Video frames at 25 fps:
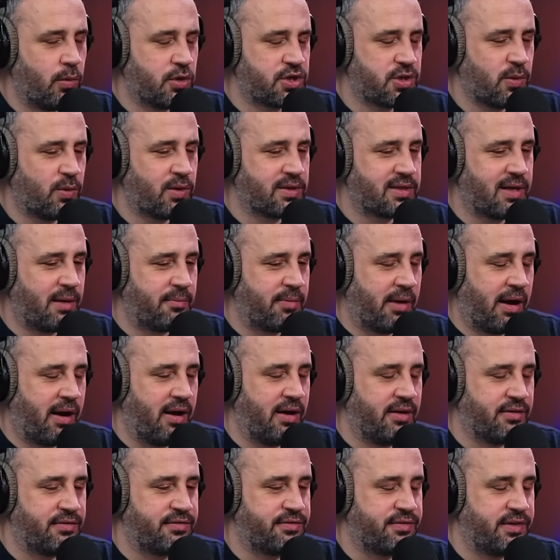So was that part
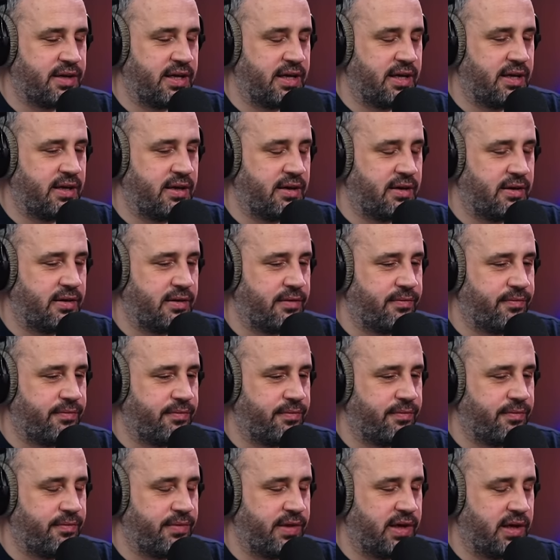of the
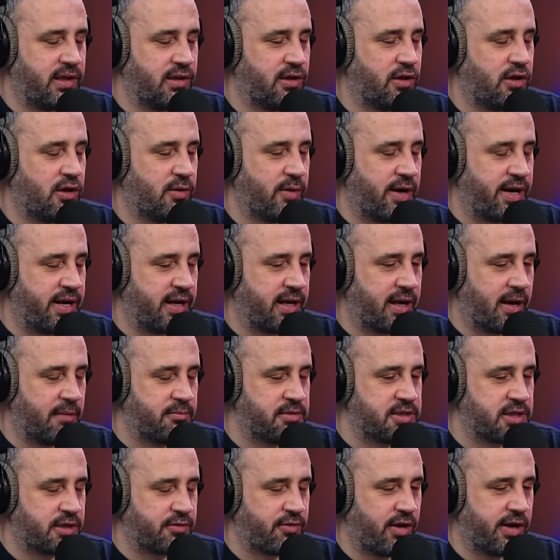allure when it came
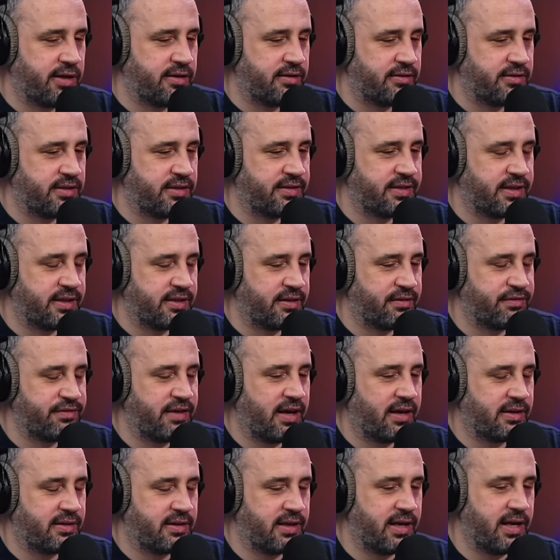to Gradel, do you think? The
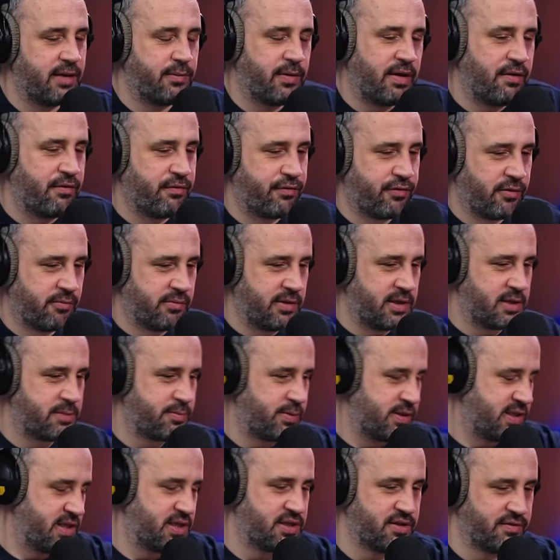fact that he went from this
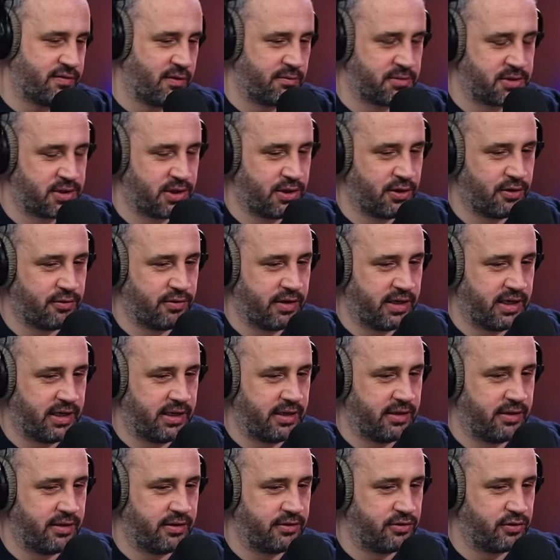position of
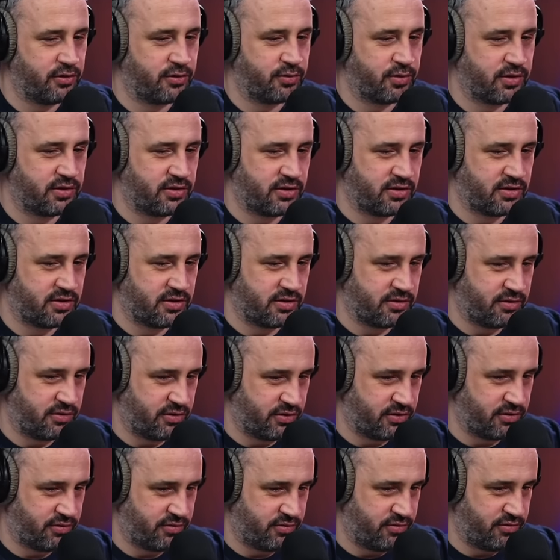obscurity and just was
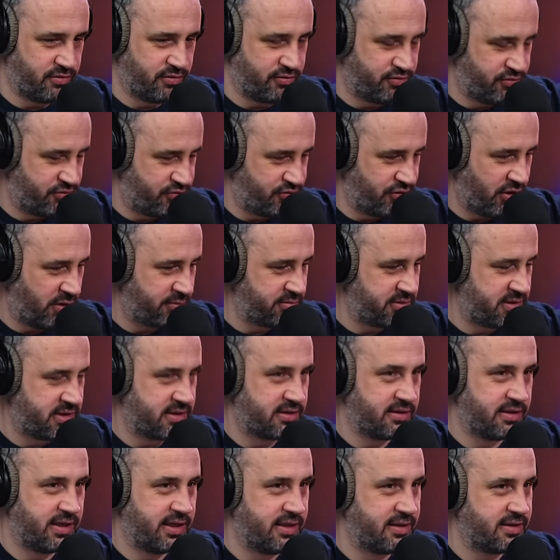
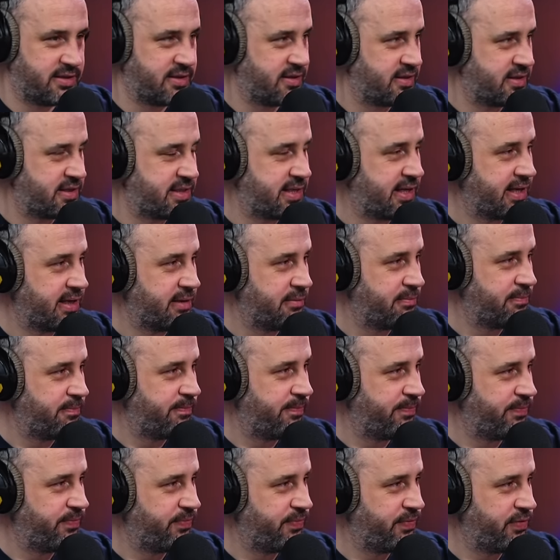dropped into the team
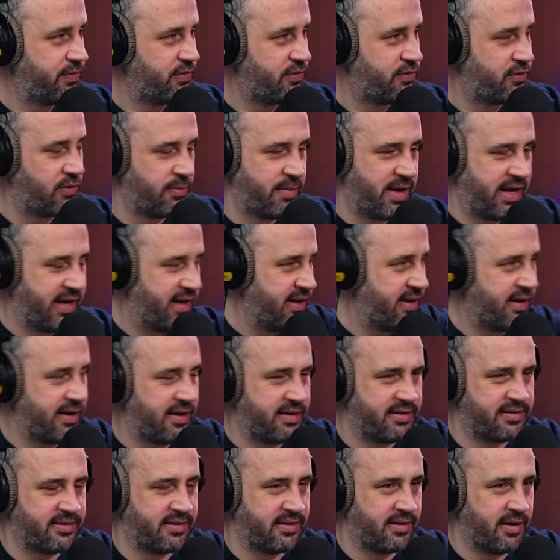to making an
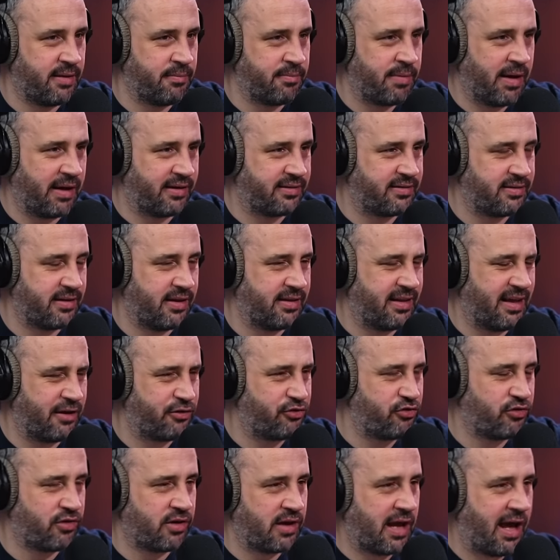instant impact, and that
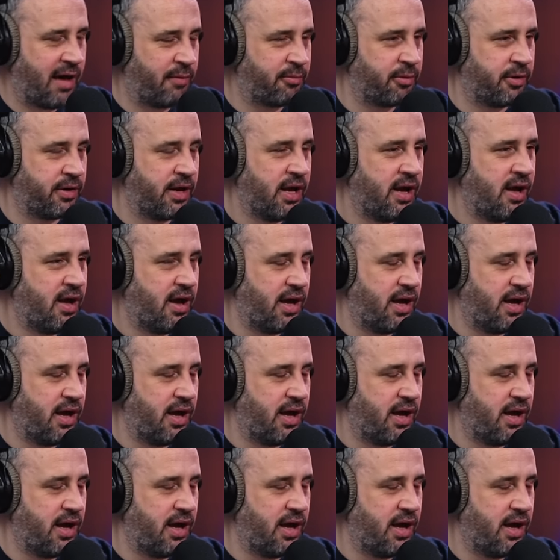shouldn't happen.